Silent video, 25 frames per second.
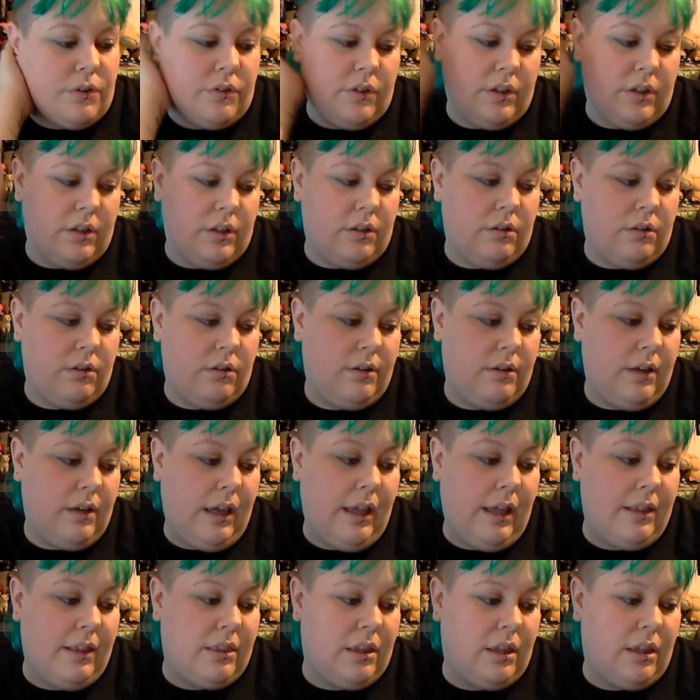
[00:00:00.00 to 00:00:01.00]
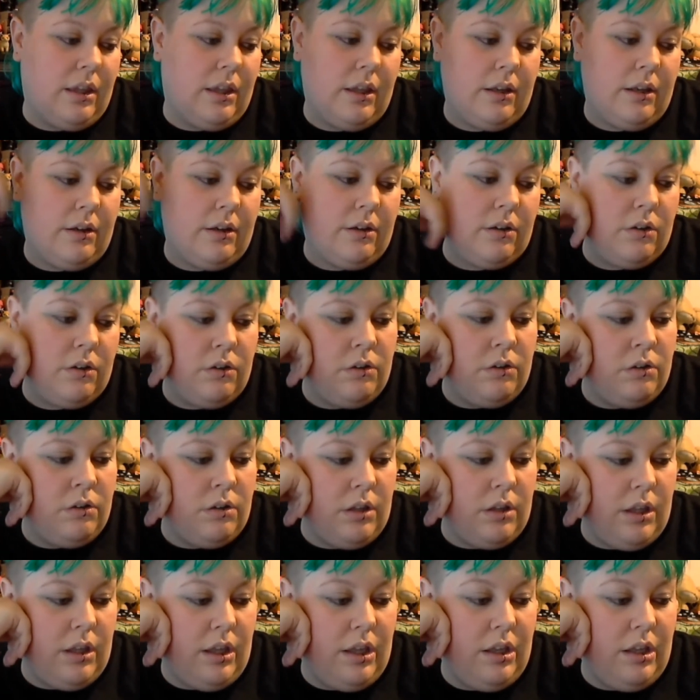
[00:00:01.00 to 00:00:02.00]
in at the end.
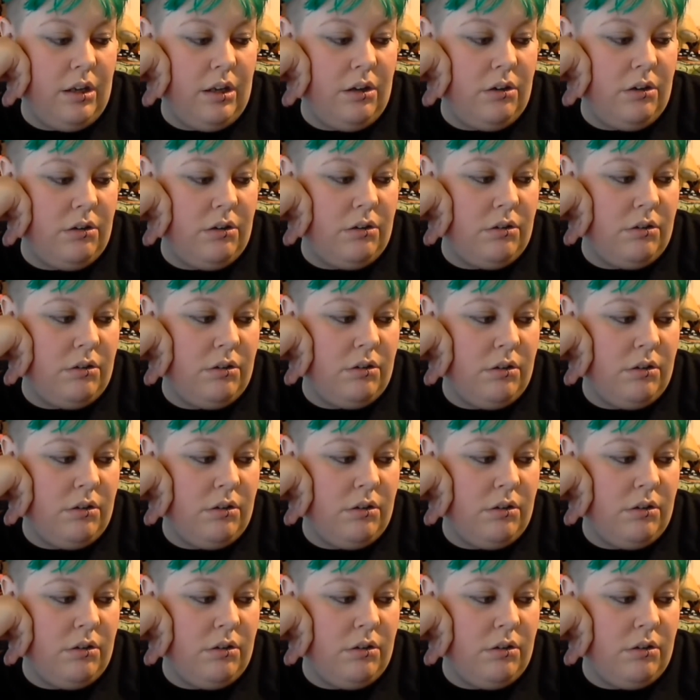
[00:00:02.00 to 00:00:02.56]
And